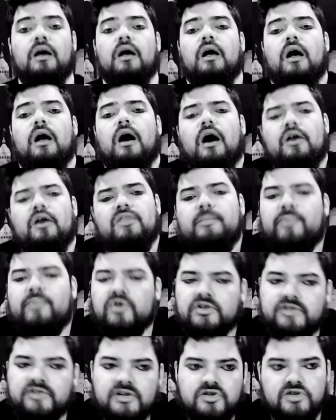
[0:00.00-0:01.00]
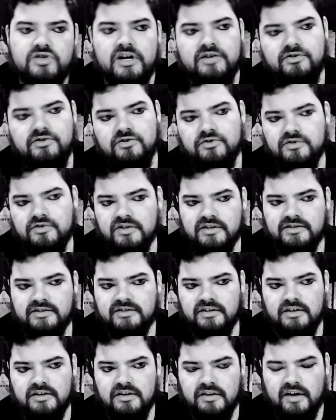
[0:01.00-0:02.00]
The book suggests using a
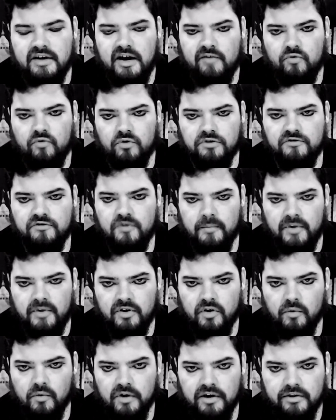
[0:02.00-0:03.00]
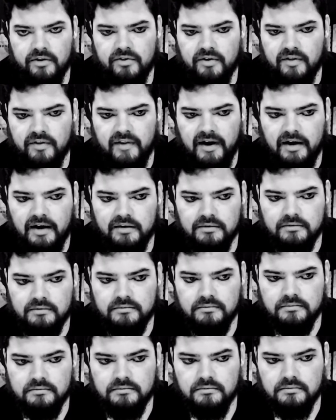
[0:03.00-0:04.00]
city that everyone's familiar with, and that
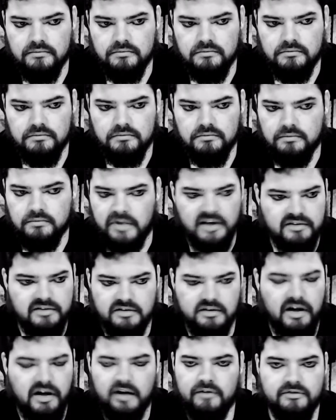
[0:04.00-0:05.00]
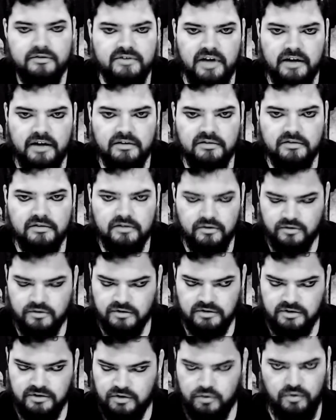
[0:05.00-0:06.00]
makes a lot of sense, so
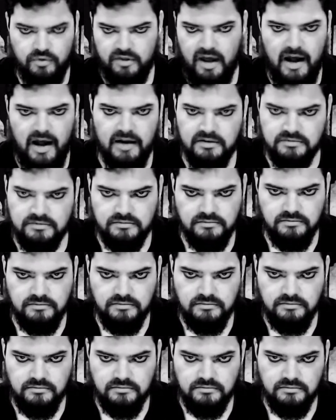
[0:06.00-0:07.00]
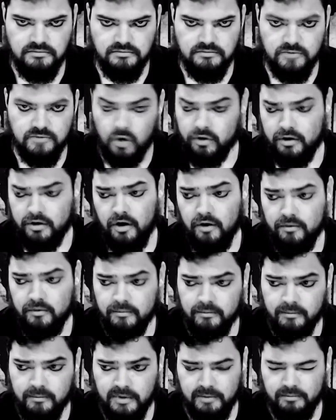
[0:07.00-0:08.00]
just do that. Or
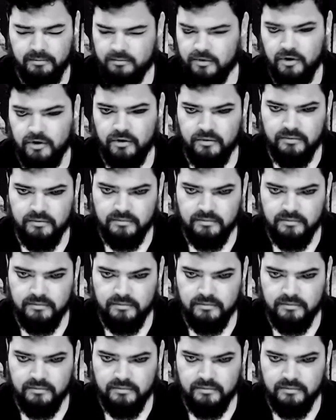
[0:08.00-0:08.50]
don't, but do.